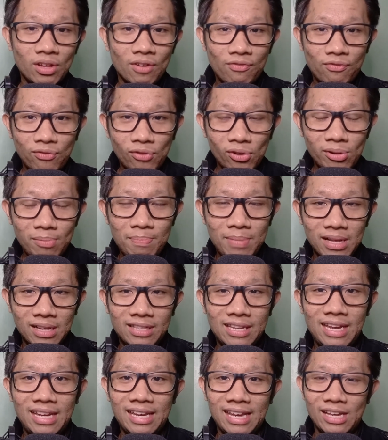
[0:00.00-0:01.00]
full
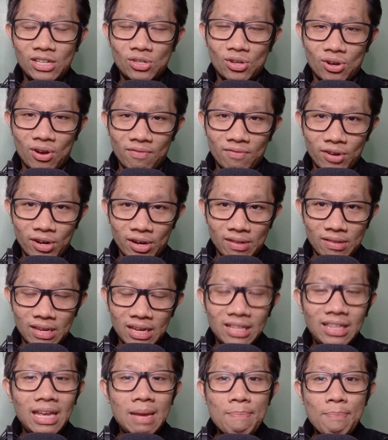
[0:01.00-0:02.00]
building is covered.
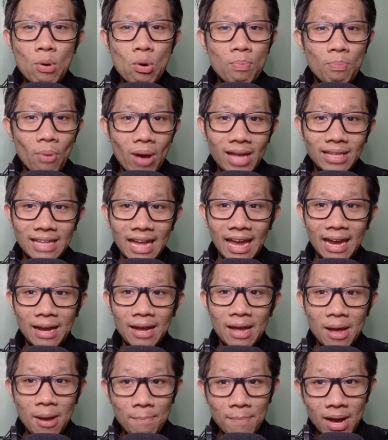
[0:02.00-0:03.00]
Hindi po pwedeng
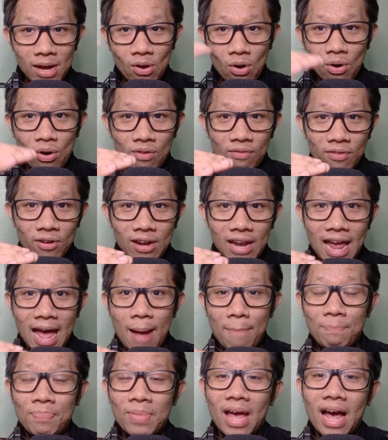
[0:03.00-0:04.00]

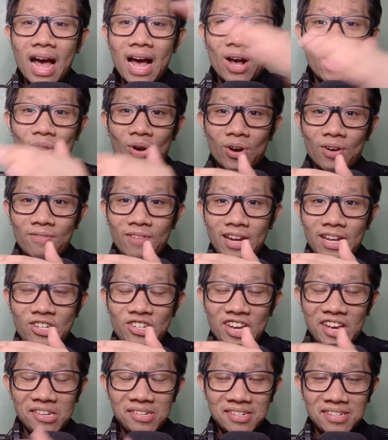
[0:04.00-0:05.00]
mag-overlap ang
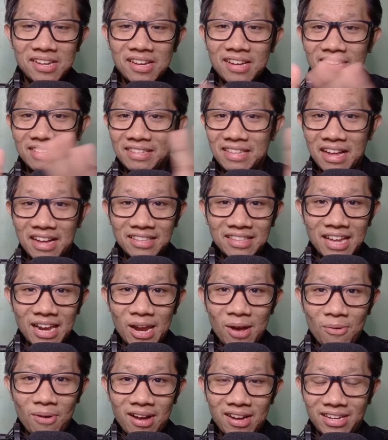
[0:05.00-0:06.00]
coverages ng
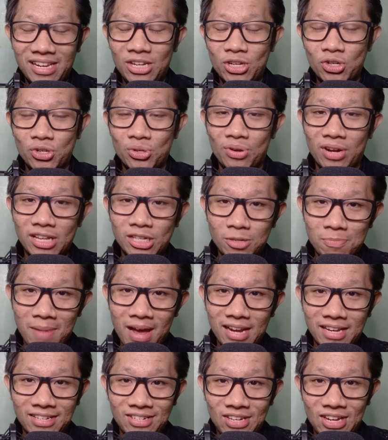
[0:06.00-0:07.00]
dalawang insurance
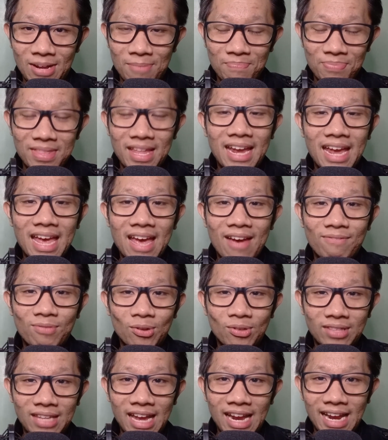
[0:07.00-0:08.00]
policy. They have
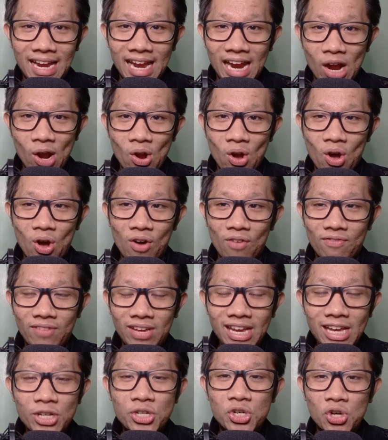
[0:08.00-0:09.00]
to take care of
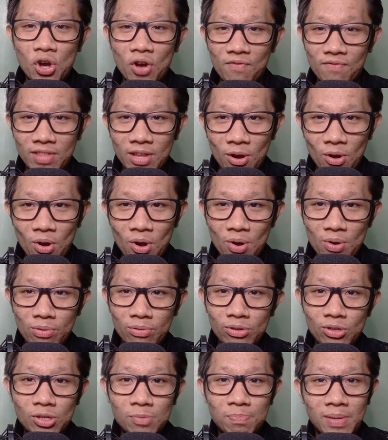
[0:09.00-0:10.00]
each of their
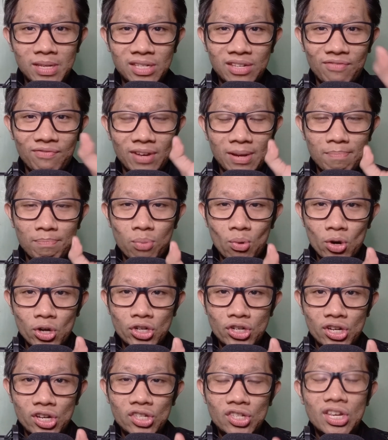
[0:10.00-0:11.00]
own specific
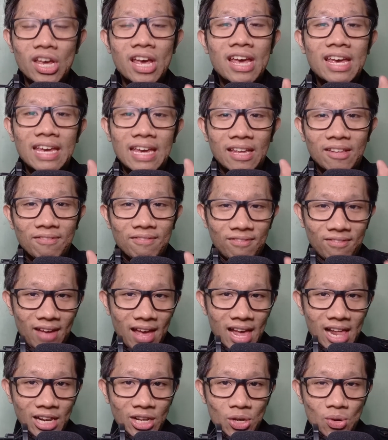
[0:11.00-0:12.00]
portions in
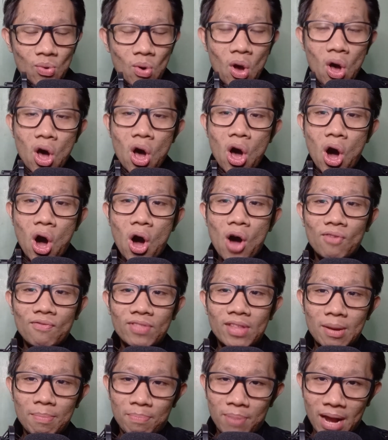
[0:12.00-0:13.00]
value of
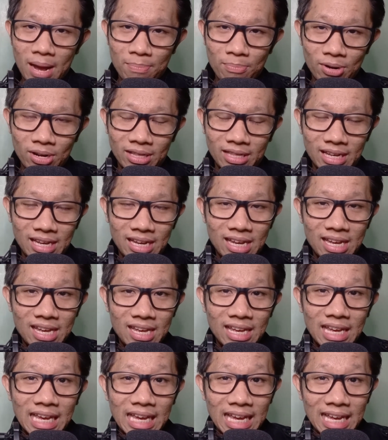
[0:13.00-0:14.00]
the property
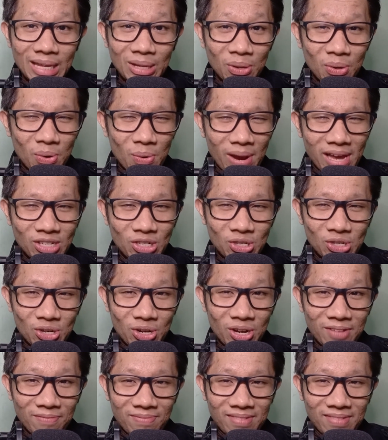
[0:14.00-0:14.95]
in question.